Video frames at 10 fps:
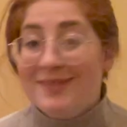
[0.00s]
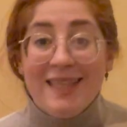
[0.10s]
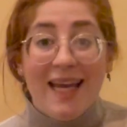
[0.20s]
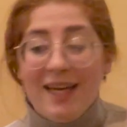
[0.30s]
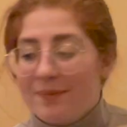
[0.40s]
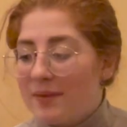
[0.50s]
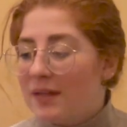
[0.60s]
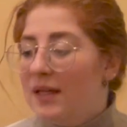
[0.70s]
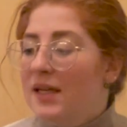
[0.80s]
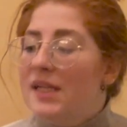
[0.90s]
yay.
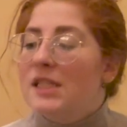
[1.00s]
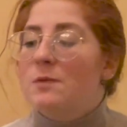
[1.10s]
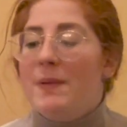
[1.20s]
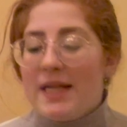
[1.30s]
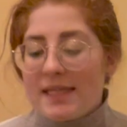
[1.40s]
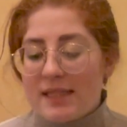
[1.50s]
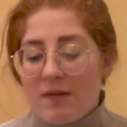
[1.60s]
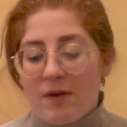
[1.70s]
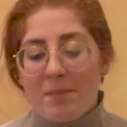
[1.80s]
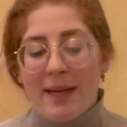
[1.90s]
Spinning
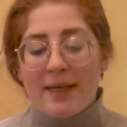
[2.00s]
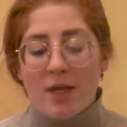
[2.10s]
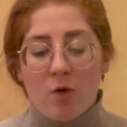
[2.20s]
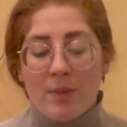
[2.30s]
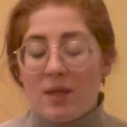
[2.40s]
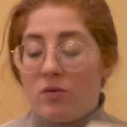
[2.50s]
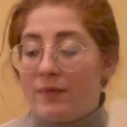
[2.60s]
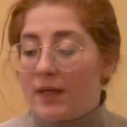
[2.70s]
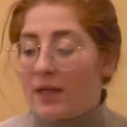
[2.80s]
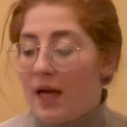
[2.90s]
Silver by Naomi
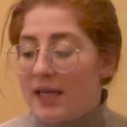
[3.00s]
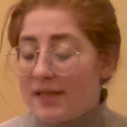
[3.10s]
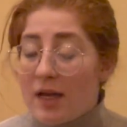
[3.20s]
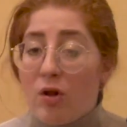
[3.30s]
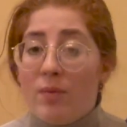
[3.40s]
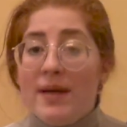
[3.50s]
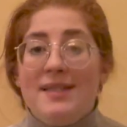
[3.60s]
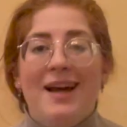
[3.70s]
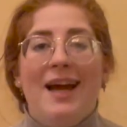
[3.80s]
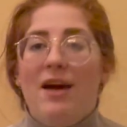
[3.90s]
Novik. As always,
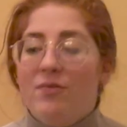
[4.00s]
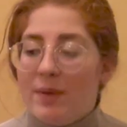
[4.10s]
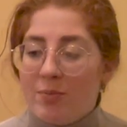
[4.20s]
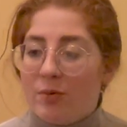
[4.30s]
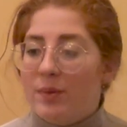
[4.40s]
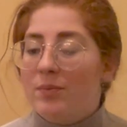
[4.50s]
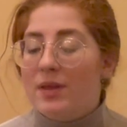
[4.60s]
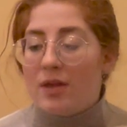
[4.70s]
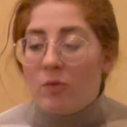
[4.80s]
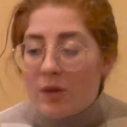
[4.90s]
I have my problem with
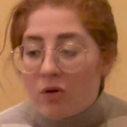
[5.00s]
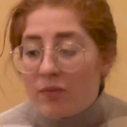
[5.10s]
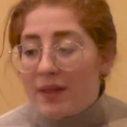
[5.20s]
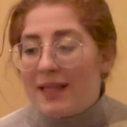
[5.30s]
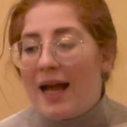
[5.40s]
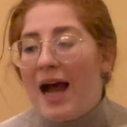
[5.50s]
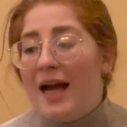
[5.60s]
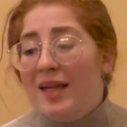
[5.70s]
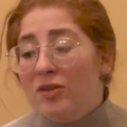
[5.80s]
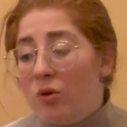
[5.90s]
Naomi Novik that
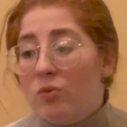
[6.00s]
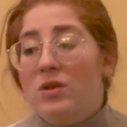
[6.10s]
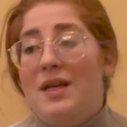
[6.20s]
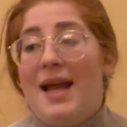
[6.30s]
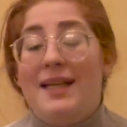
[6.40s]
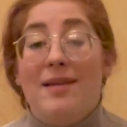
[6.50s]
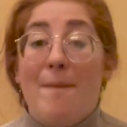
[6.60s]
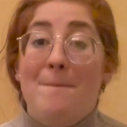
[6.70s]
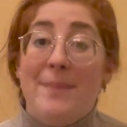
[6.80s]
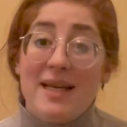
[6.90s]
I don't connect the
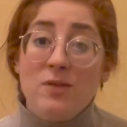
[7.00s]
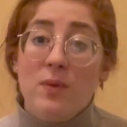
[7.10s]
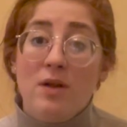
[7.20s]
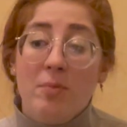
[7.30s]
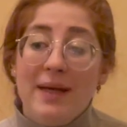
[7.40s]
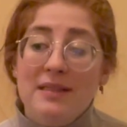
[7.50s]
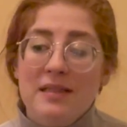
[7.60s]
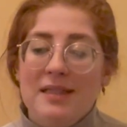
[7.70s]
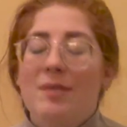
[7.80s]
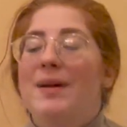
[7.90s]
best with her writing
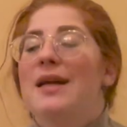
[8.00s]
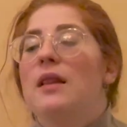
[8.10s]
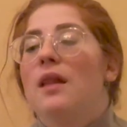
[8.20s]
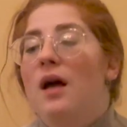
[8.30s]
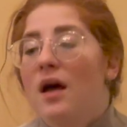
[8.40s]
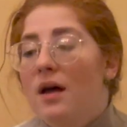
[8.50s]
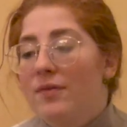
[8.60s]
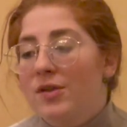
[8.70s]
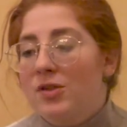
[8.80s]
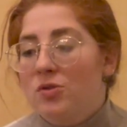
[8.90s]
style, but I
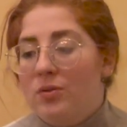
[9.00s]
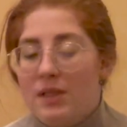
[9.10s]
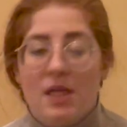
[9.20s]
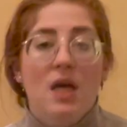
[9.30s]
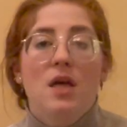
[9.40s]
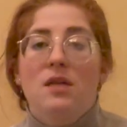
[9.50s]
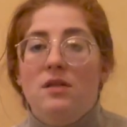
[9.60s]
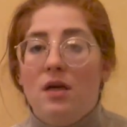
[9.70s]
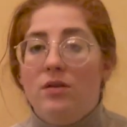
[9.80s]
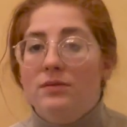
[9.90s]
love her stories.
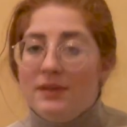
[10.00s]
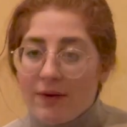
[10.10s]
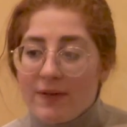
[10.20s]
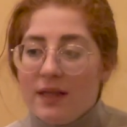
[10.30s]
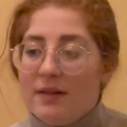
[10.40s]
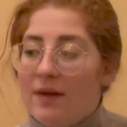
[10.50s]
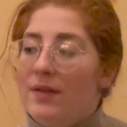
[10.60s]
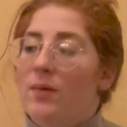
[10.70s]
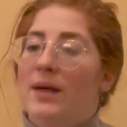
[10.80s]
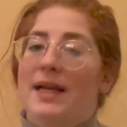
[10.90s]
So
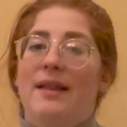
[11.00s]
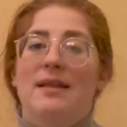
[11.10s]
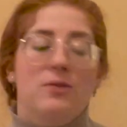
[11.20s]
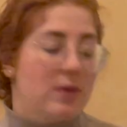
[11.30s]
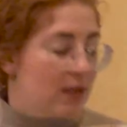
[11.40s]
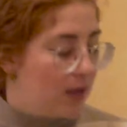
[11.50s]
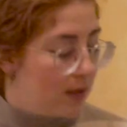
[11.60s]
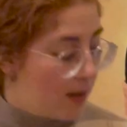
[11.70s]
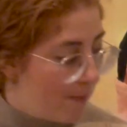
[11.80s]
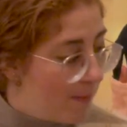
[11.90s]
definitely want to get this one done
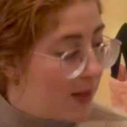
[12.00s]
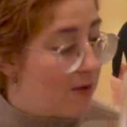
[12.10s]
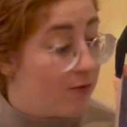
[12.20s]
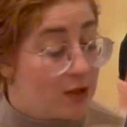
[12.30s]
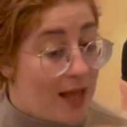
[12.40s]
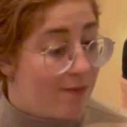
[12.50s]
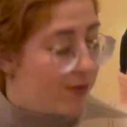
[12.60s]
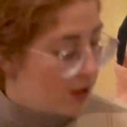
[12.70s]
in the first half of the